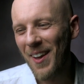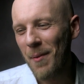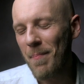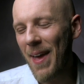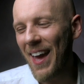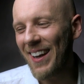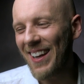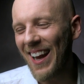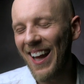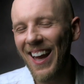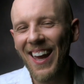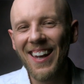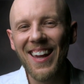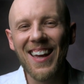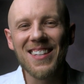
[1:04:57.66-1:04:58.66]

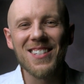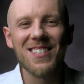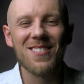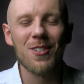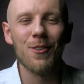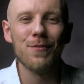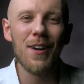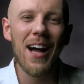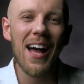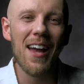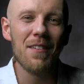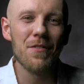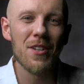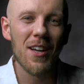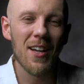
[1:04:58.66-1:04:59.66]
Mankind has
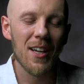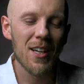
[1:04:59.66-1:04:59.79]
survived